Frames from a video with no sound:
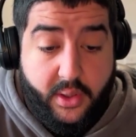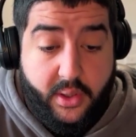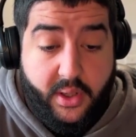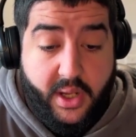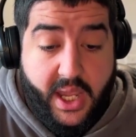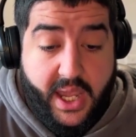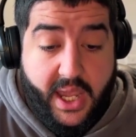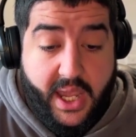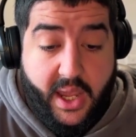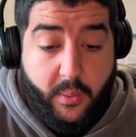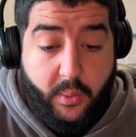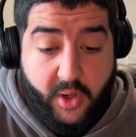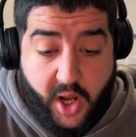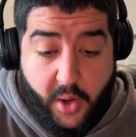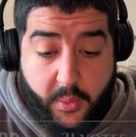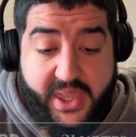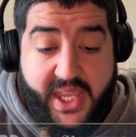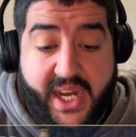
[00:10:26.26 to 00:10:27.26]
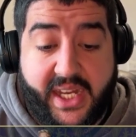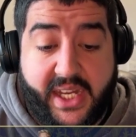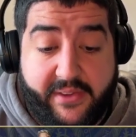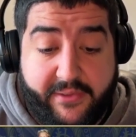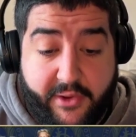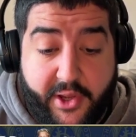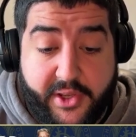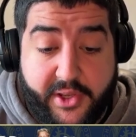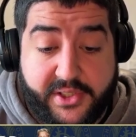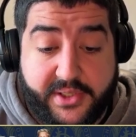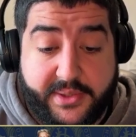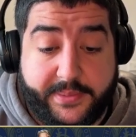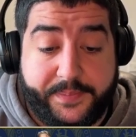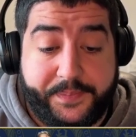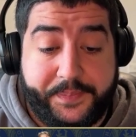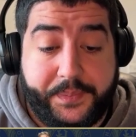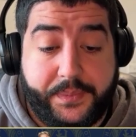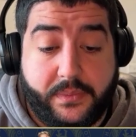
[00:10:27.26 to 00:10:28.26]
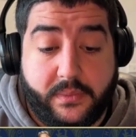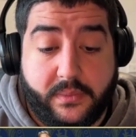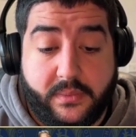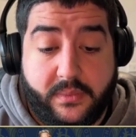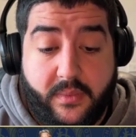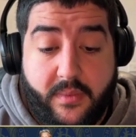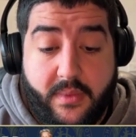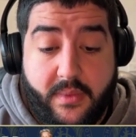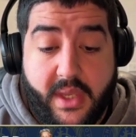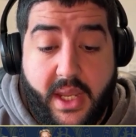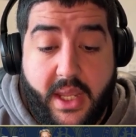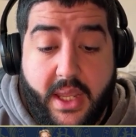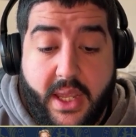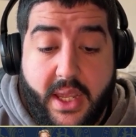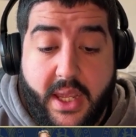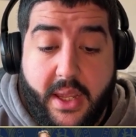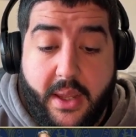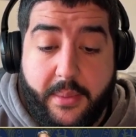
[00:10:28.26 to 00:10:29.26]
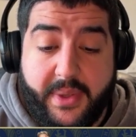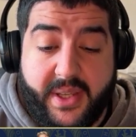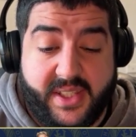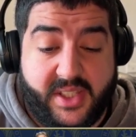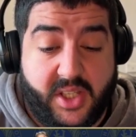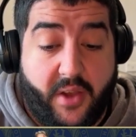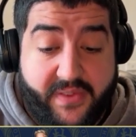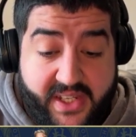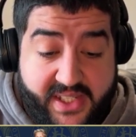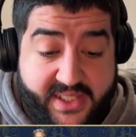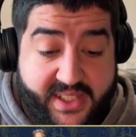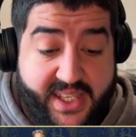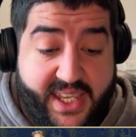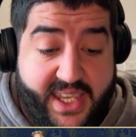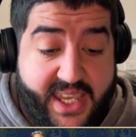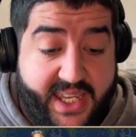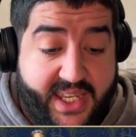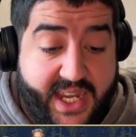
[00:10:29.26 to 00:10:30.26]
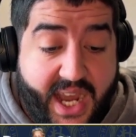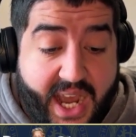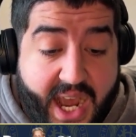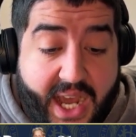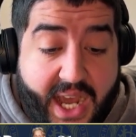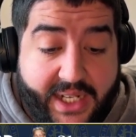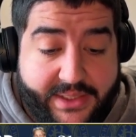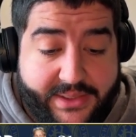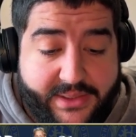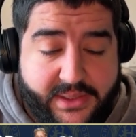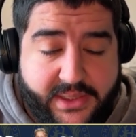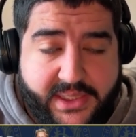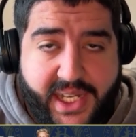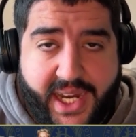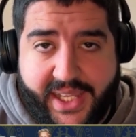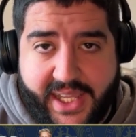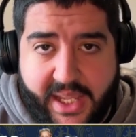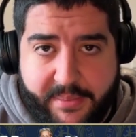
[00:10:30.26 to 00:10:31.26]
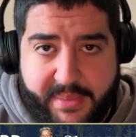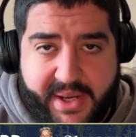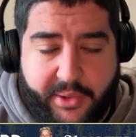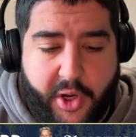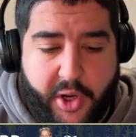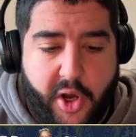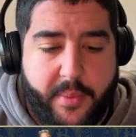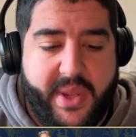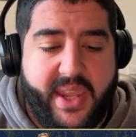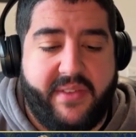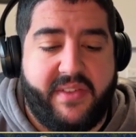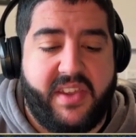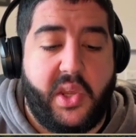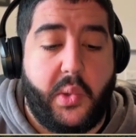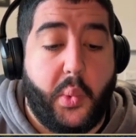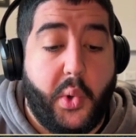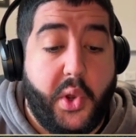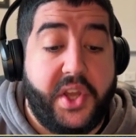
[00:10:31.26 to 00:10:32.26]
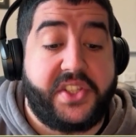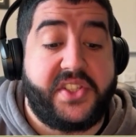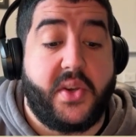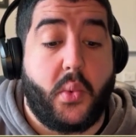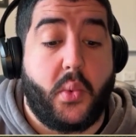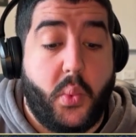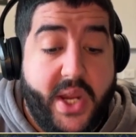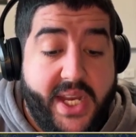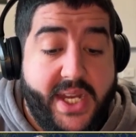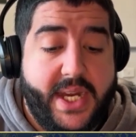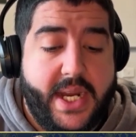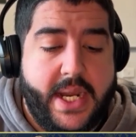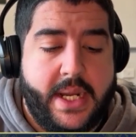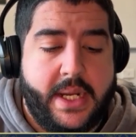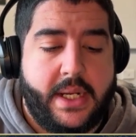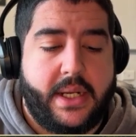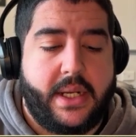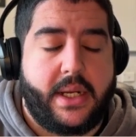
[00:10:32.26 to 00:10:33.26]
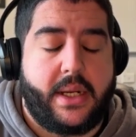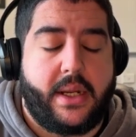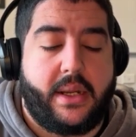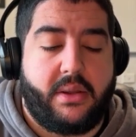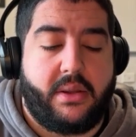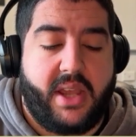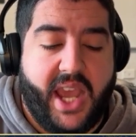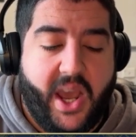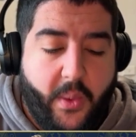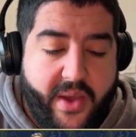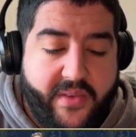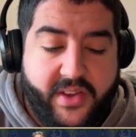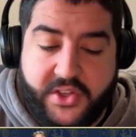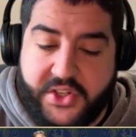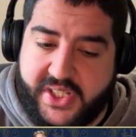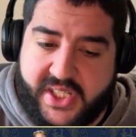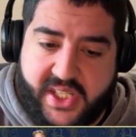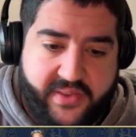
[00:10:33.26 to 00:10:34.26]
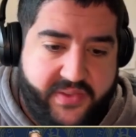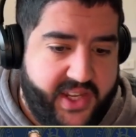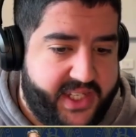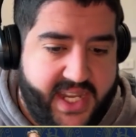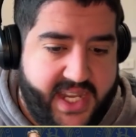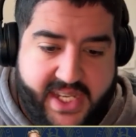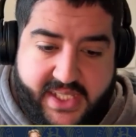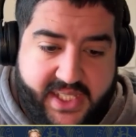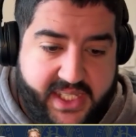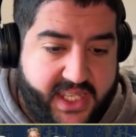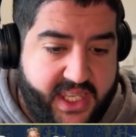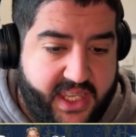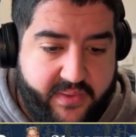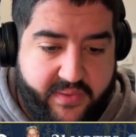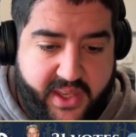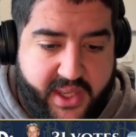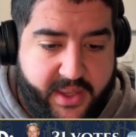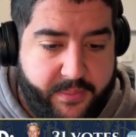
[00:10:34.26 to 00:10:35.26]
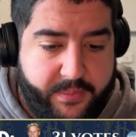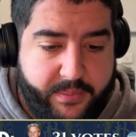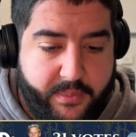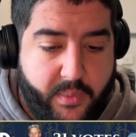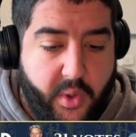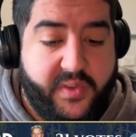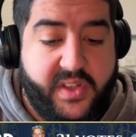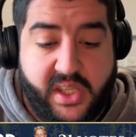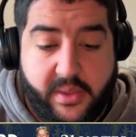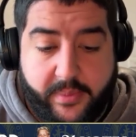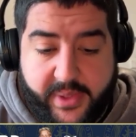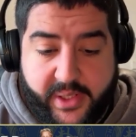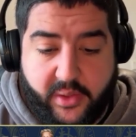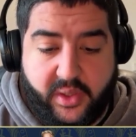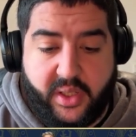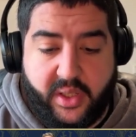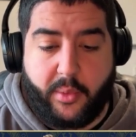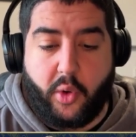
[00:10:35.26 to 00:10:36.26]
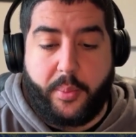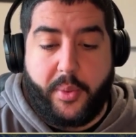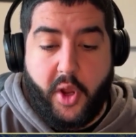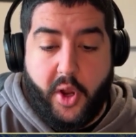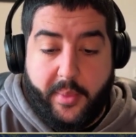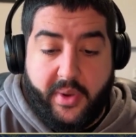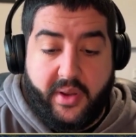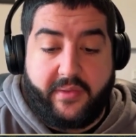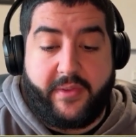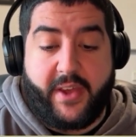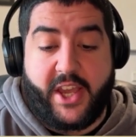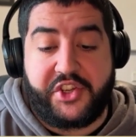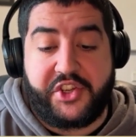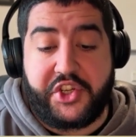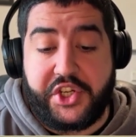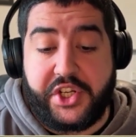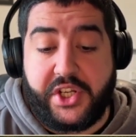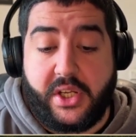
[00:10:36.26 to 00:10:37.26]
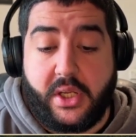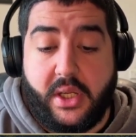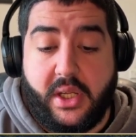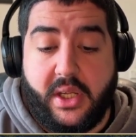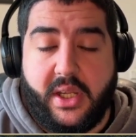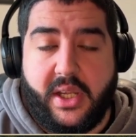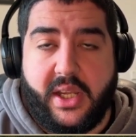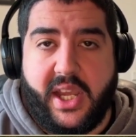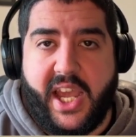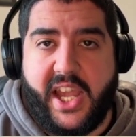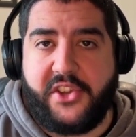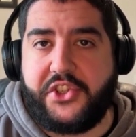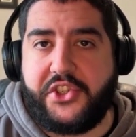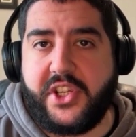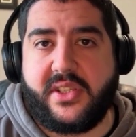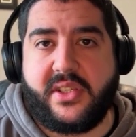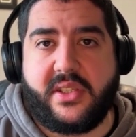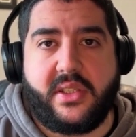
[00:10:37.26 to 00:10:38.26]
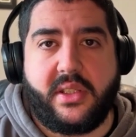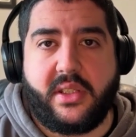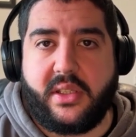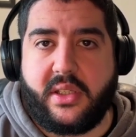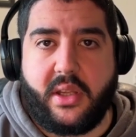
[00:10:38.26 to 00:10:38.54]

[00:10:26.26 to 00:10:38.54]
we'll go with Heaney first. Because obviously he can't take that medal home if he were to win. However, just a fantastic year for him. Moved to the middle in a more permanent fashion and just